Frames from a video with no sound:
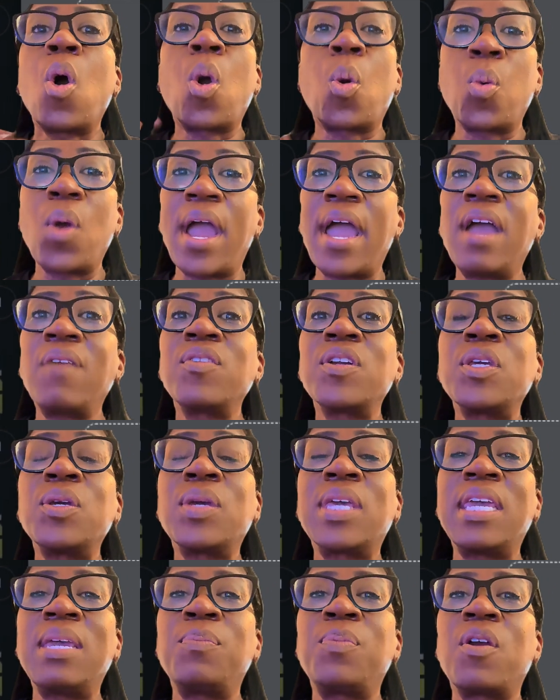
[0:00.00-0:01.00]
or wherever you
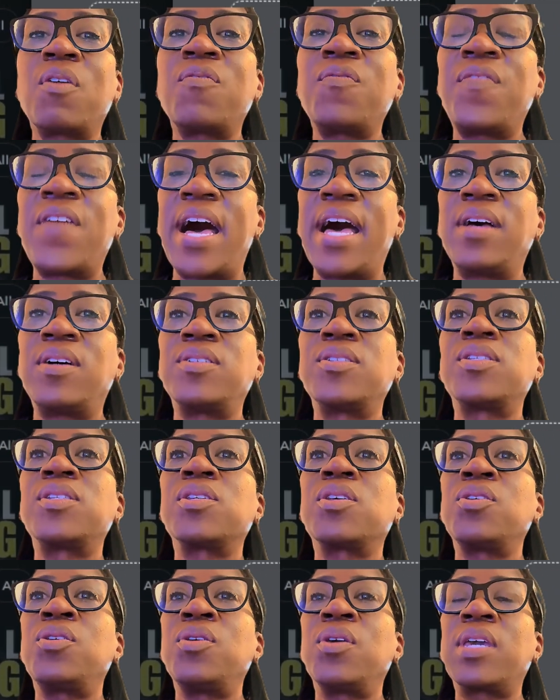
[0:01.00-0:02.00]
keep your files,
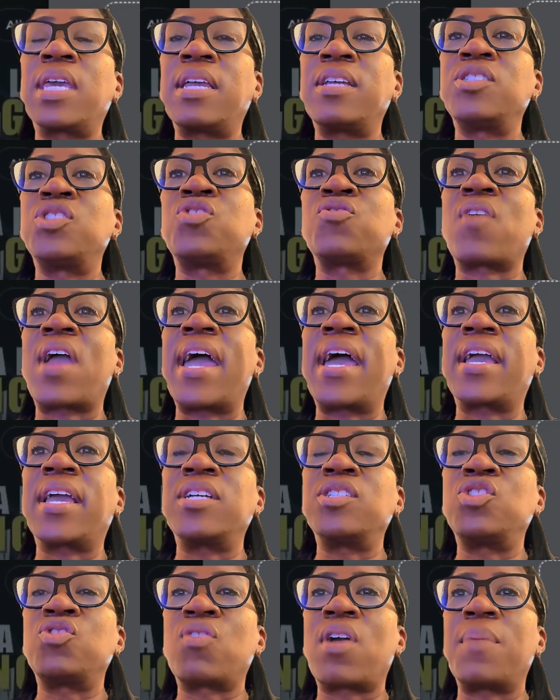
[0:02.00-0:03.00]
you can drag
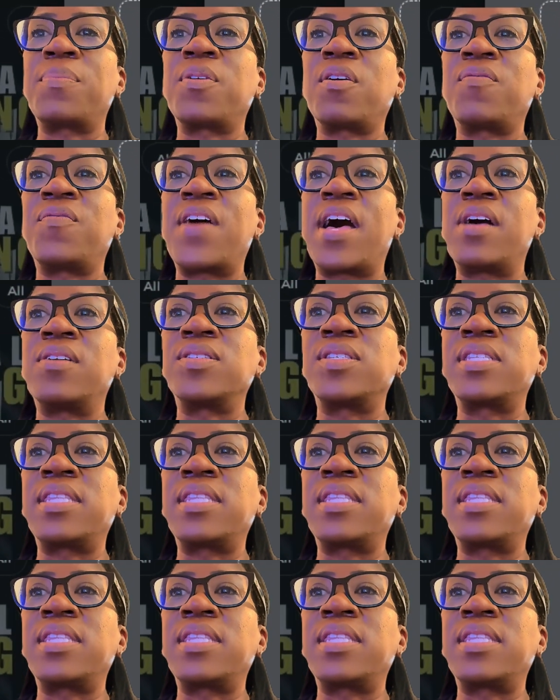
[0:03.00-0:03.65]
and drop your files